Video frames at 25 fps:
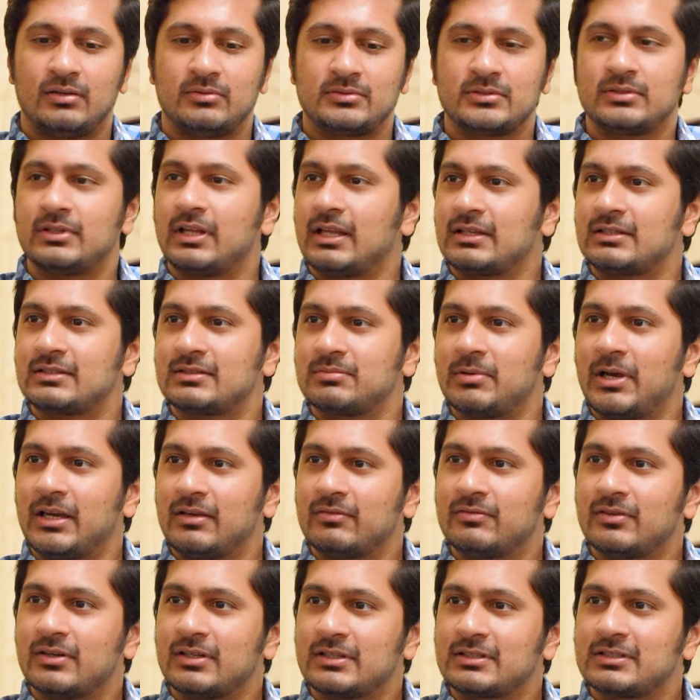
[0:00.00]
So that's my
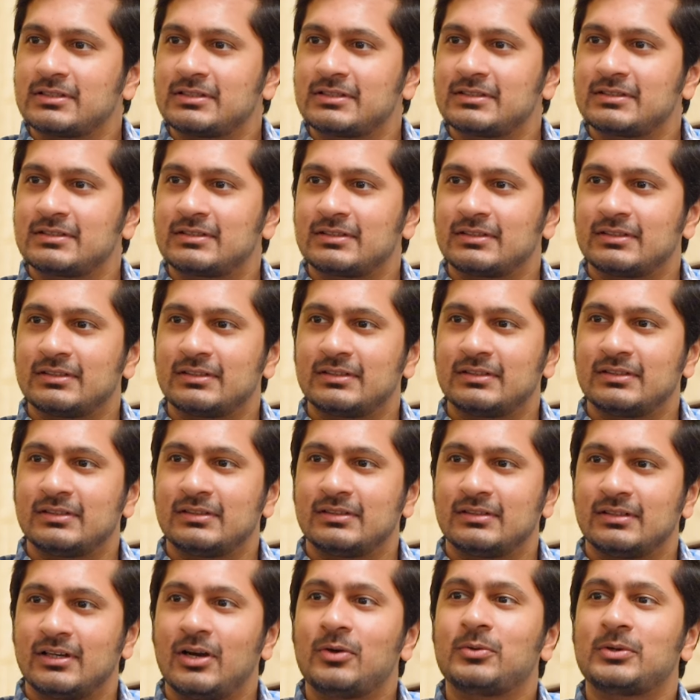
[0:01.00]
first
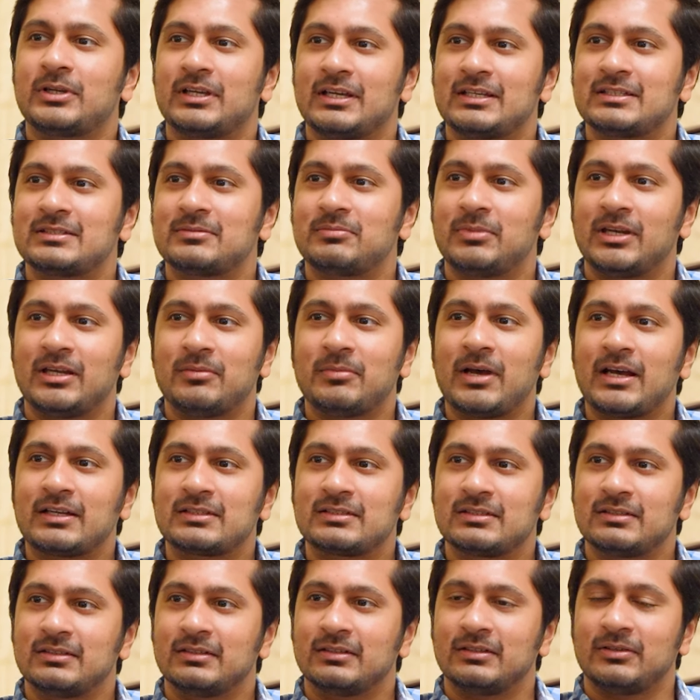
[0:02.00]
outing as a playback
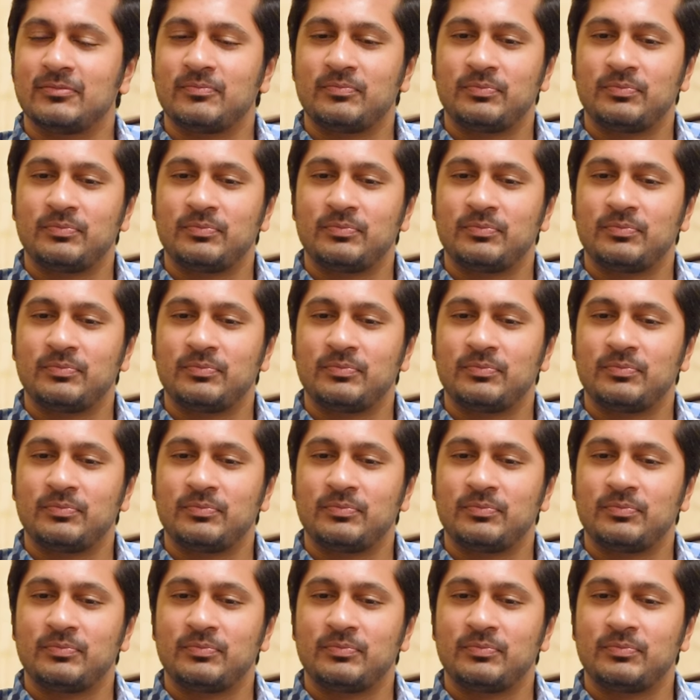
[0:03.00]
singer.